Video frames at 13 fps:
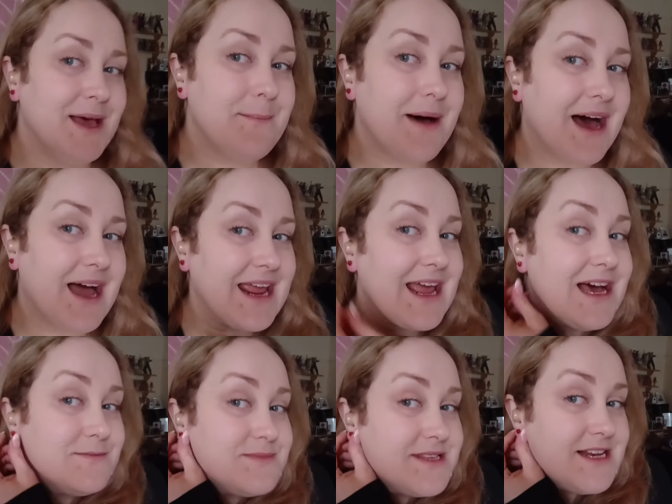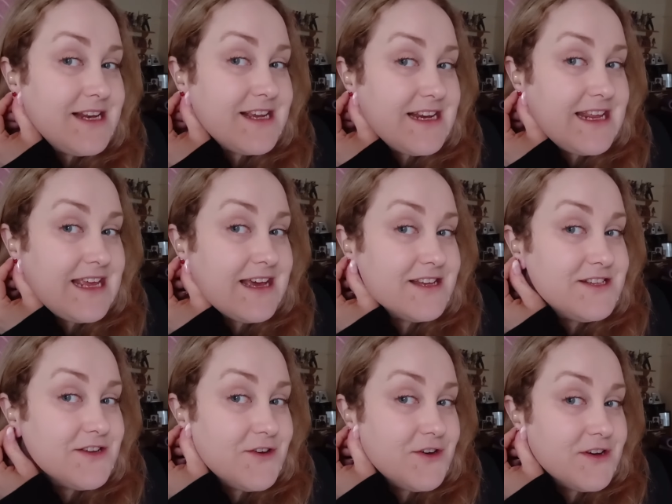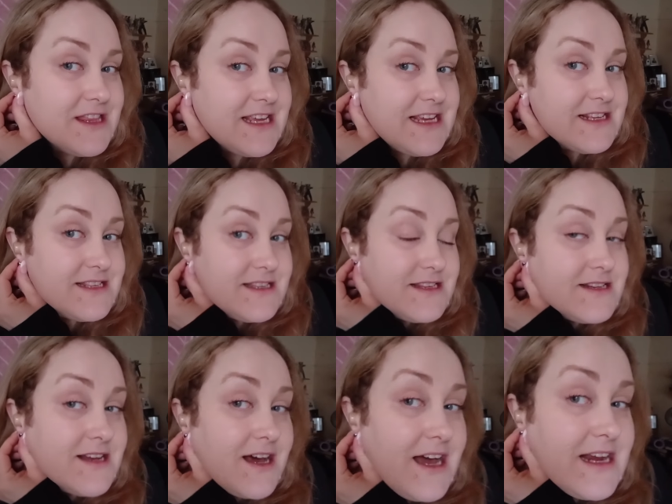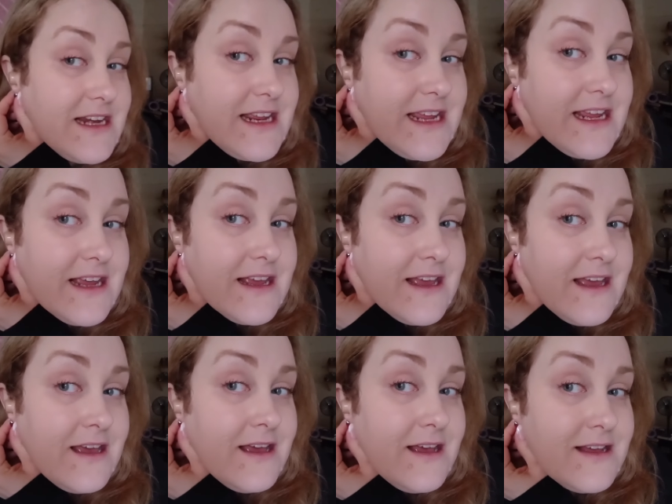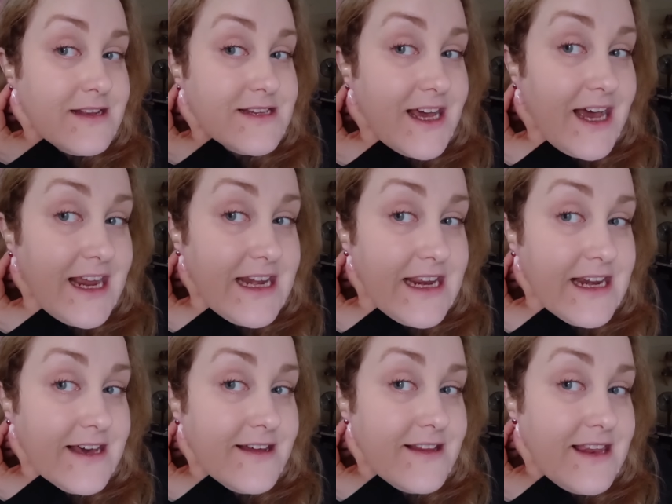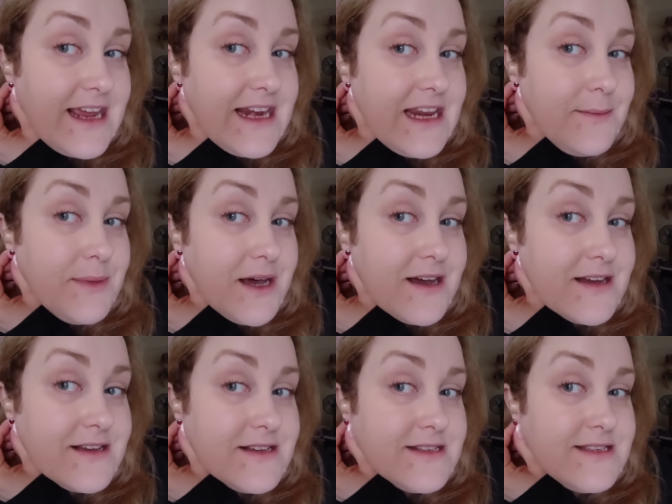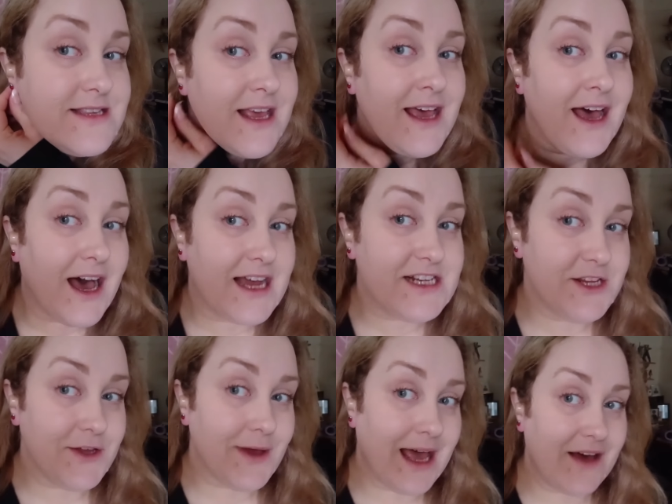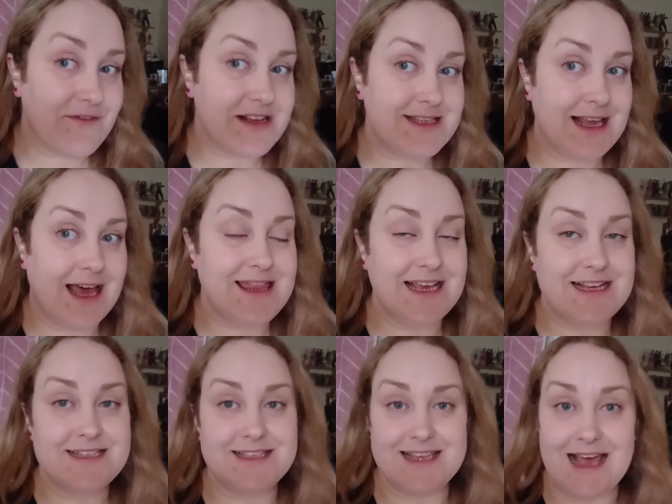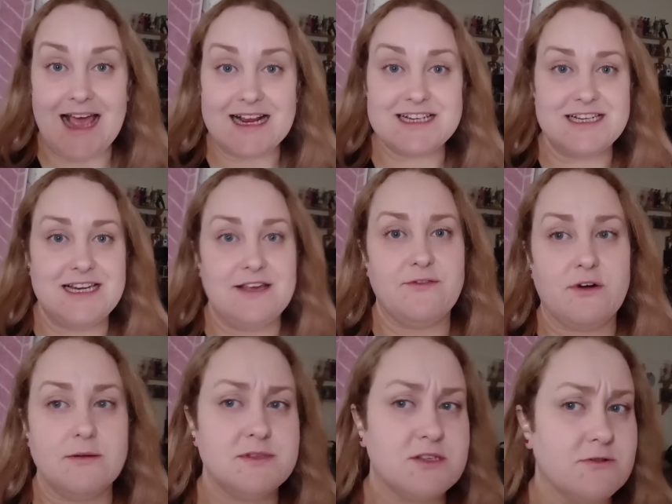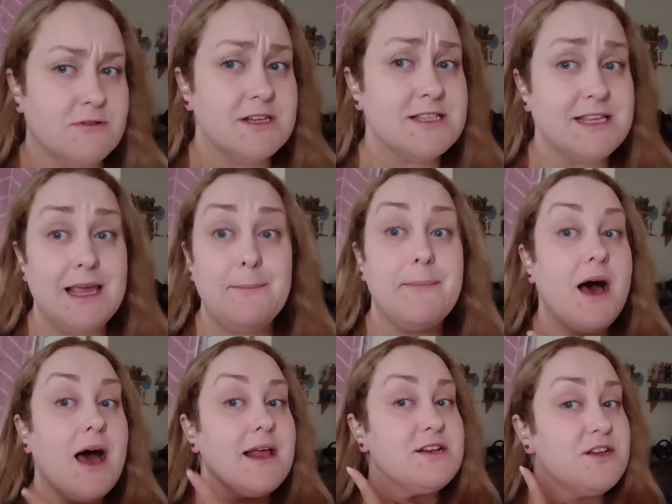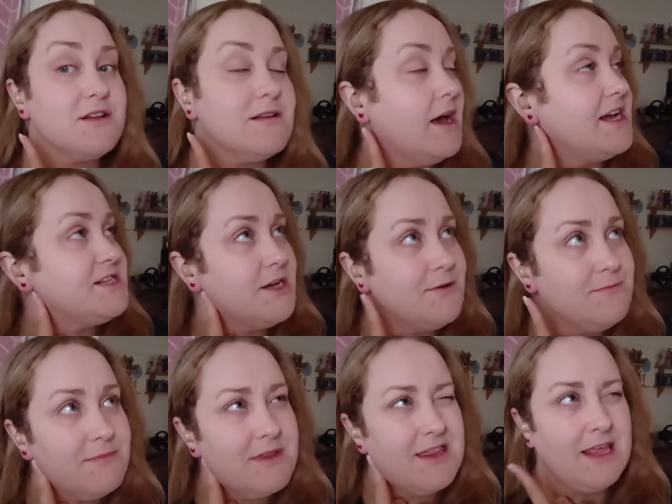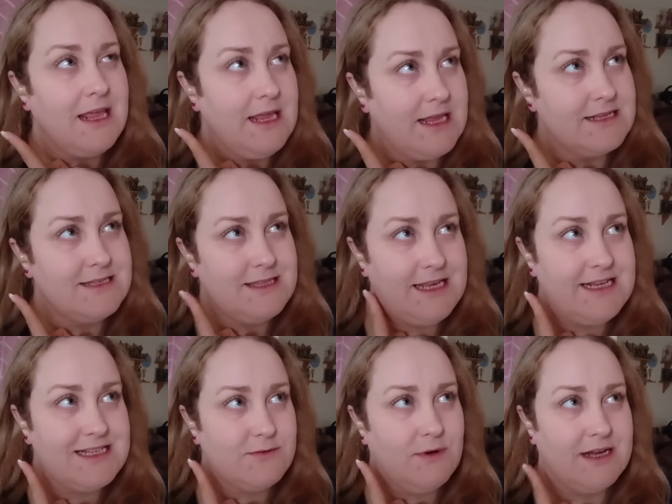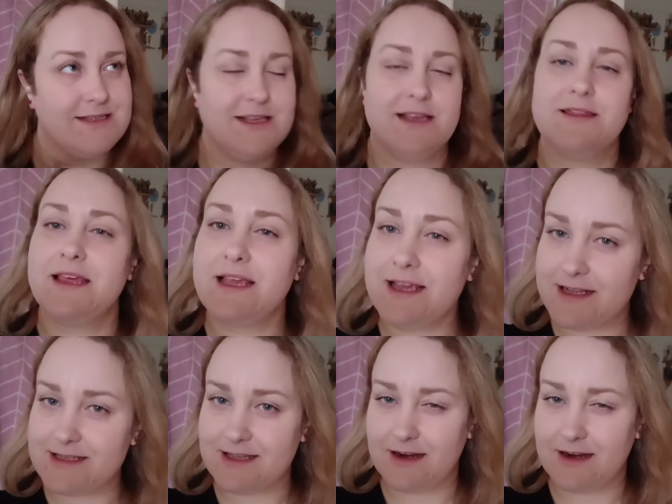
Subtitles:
but I absolutely adore these tiny, tiny little ladybugs. I do have a set that's actually from Swarovski, but I don't Rosie. Think it's these ones. I think it's